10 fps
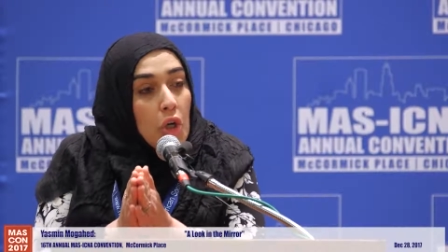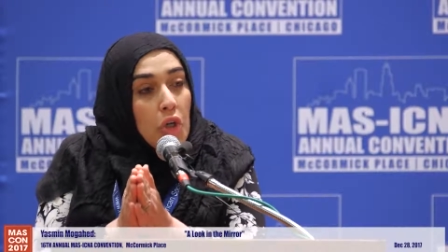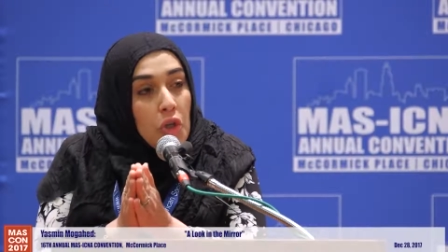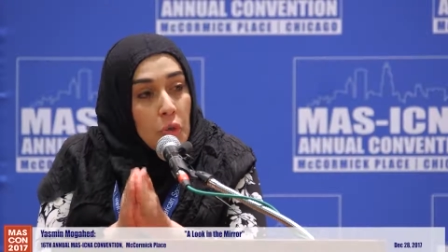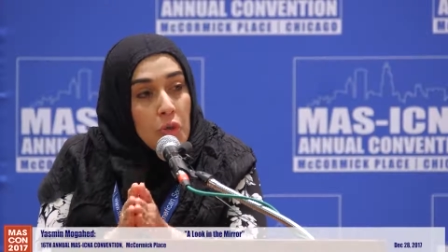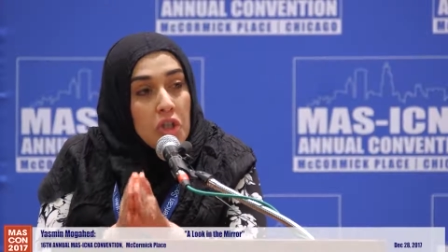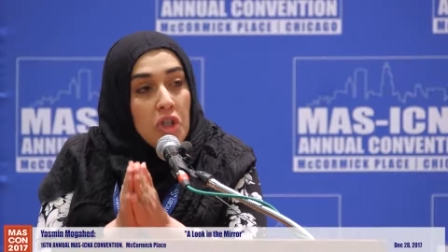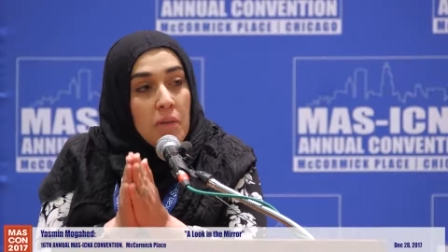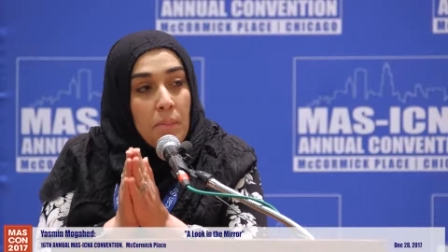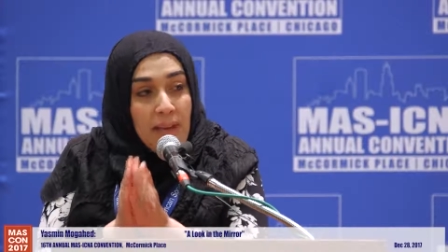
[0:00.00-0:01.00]
you
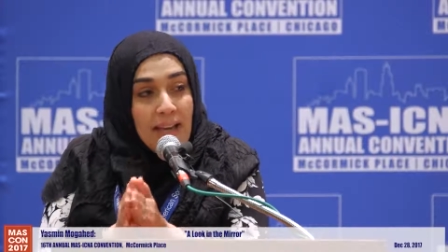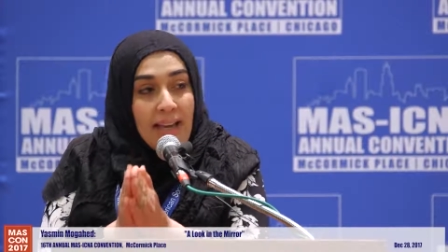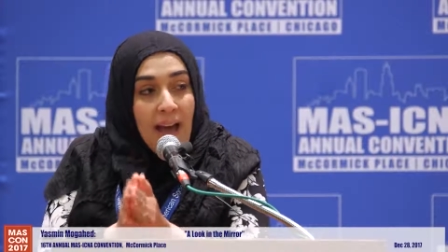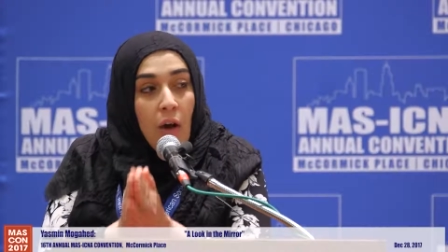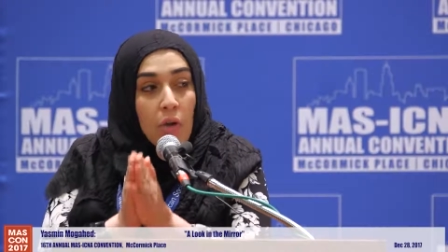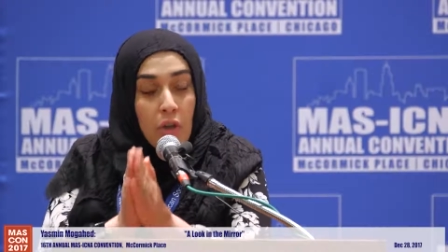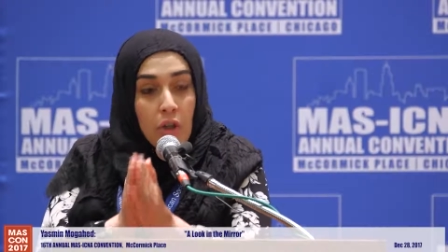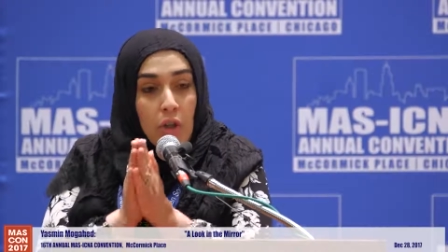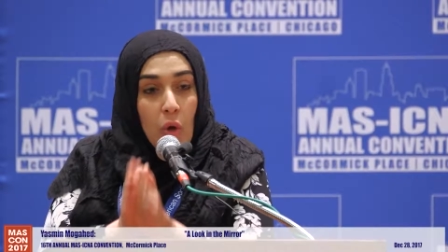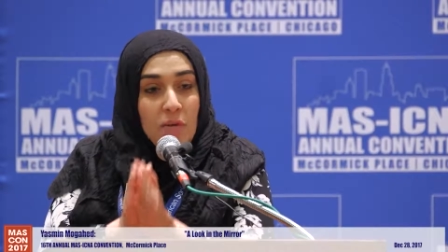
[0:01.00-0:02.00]
should pick out
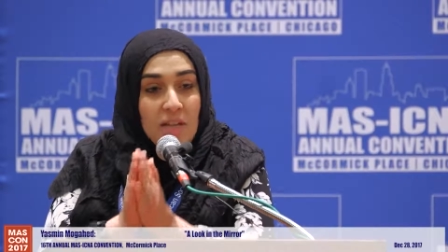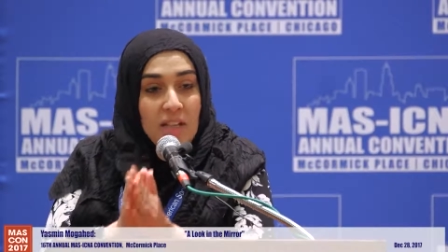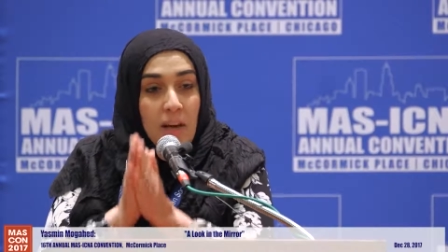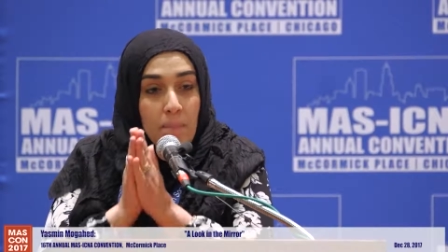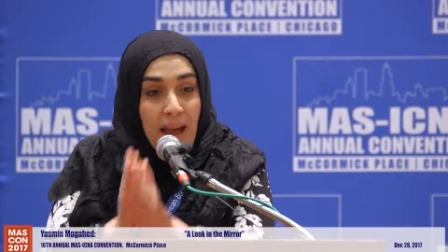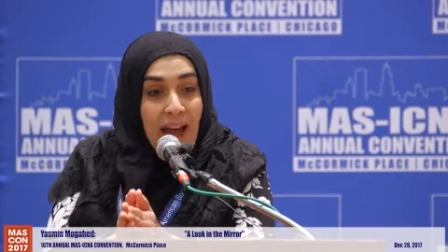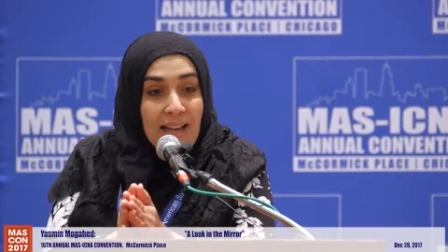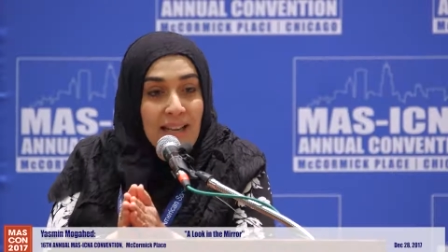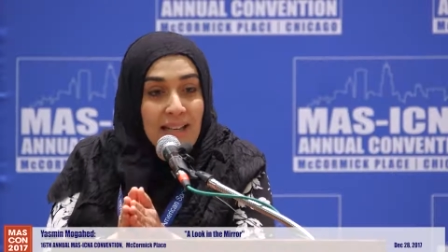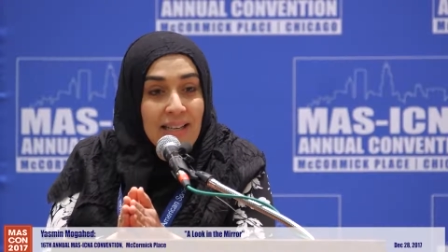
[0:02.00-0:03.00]
your closest
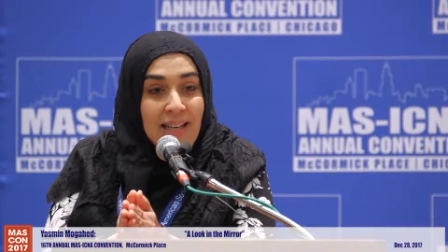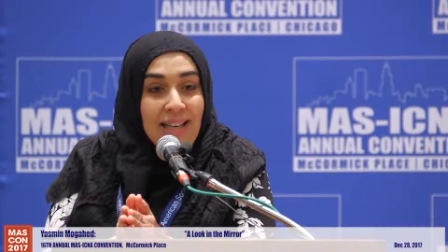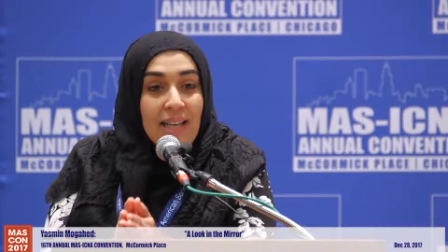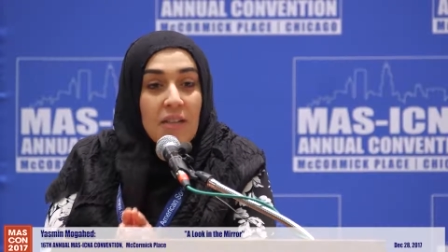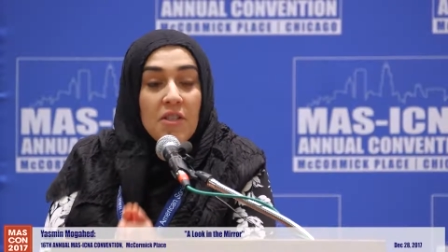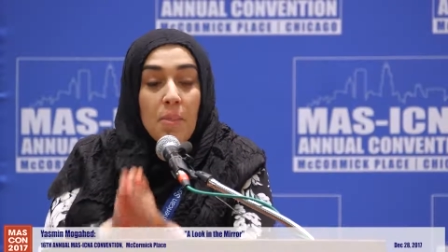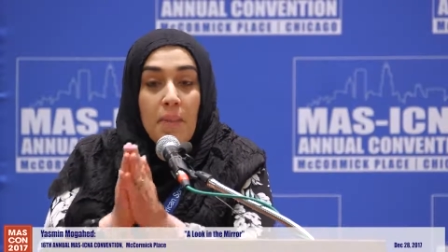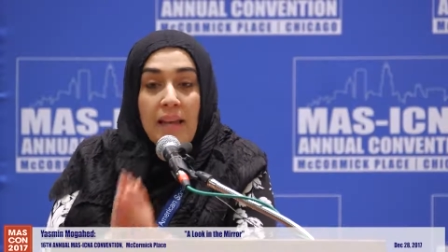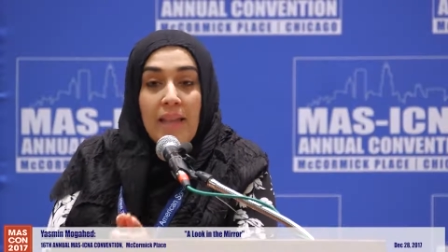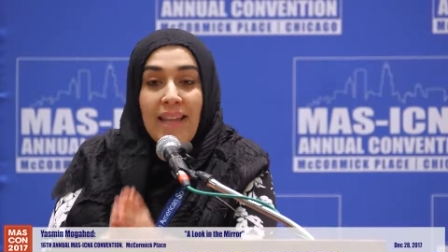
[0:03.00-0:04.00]
companion to
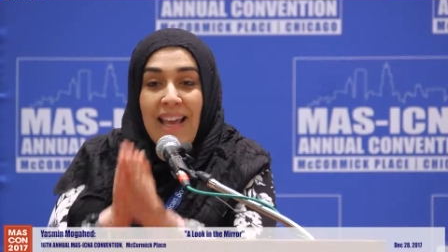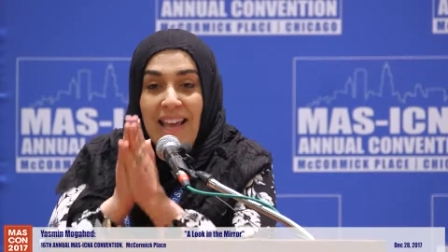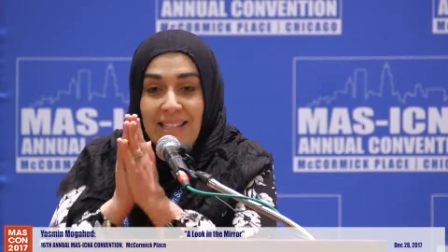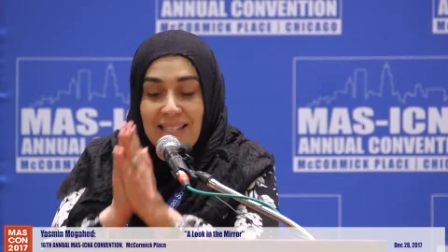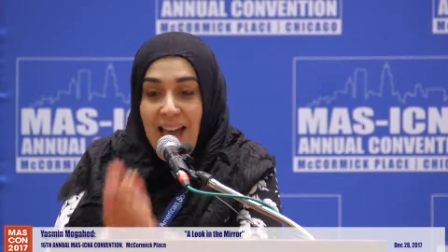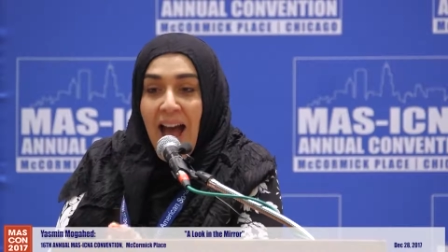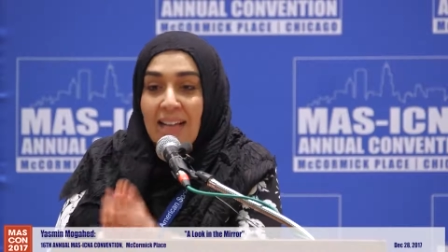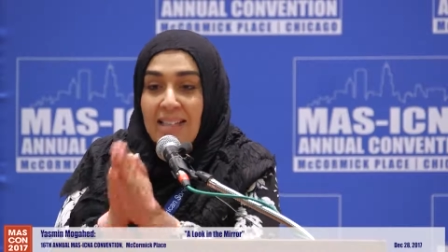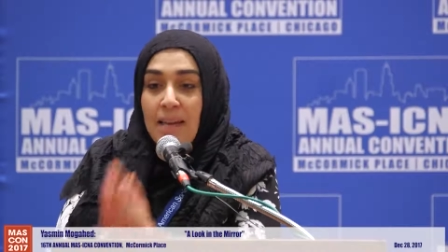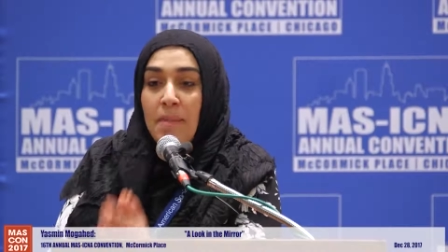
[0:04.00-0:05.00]
be the
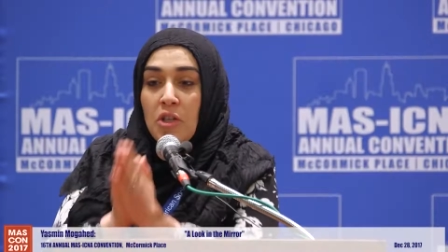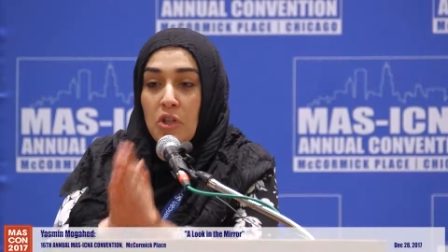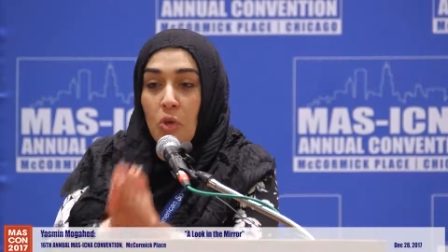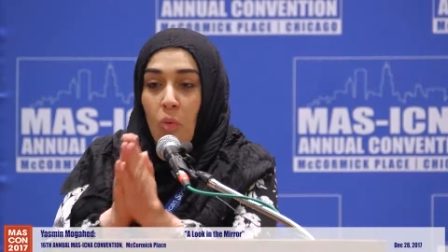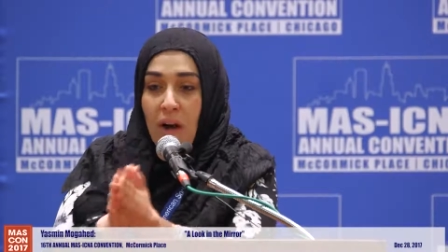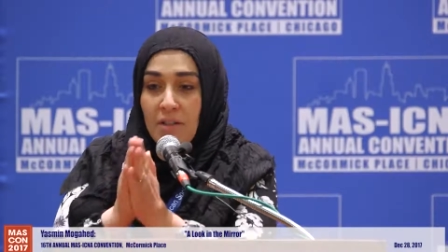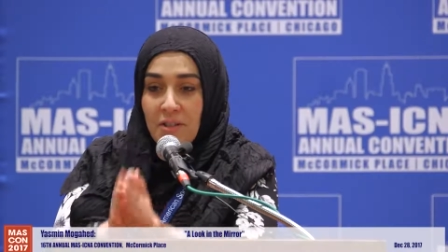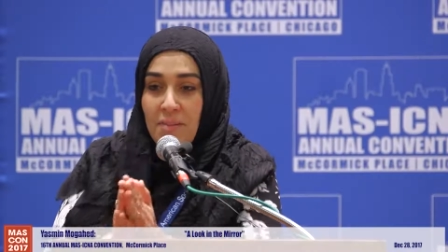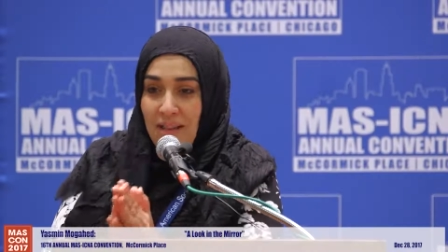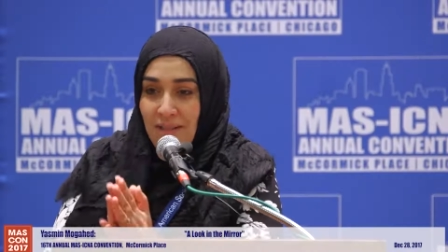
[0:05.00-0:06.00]
exact image you want
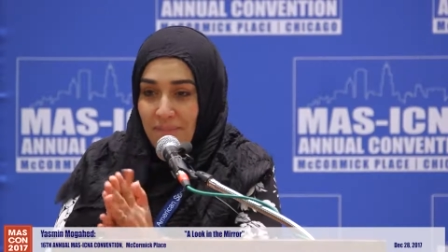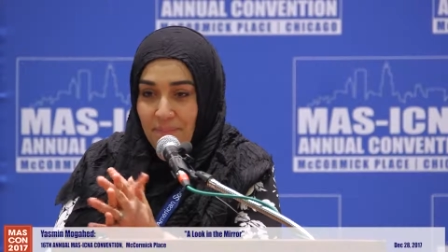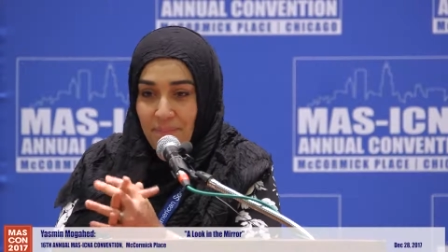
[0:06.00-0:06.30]
to be.